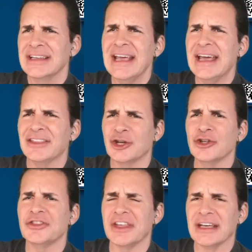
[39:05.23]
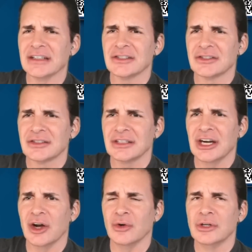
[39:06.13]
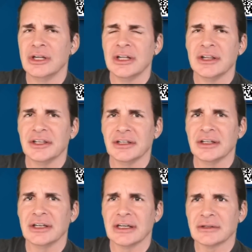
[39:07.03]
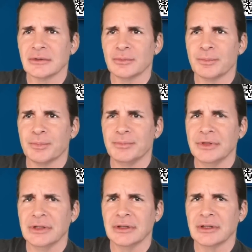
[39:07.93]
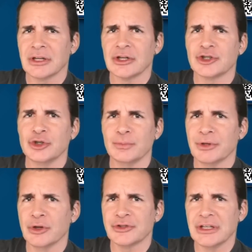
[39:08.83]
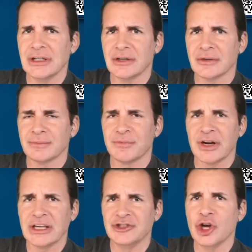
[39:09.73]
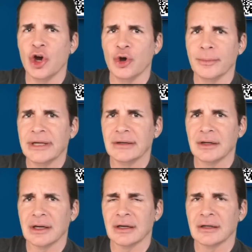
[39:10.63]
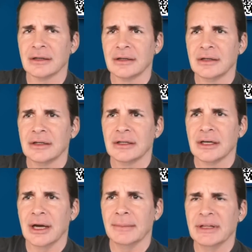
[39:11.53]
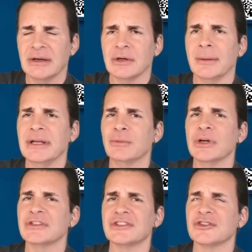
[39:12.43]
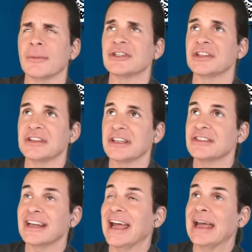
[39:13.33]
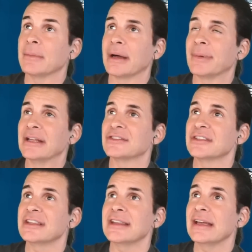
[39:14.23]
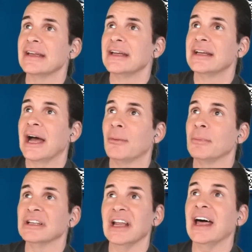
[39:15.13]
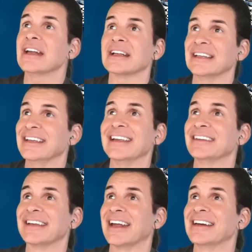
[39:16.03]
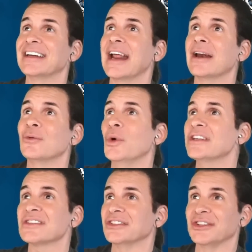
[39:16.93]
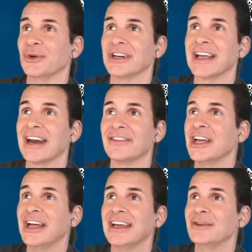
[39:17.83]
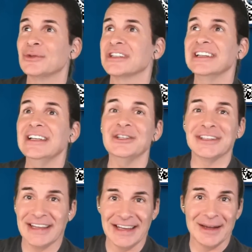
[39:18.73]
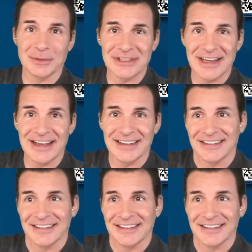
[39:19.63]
Yeah, the good things. You know, the they're going to shoot Pelosi in her friggin' dome, and uh, um, it, I mean, it wasn't so much that they said "hang Mike Pence," it's that they how melodically they sounded. It had a whistle to it. It kind of it was lilting, I would say.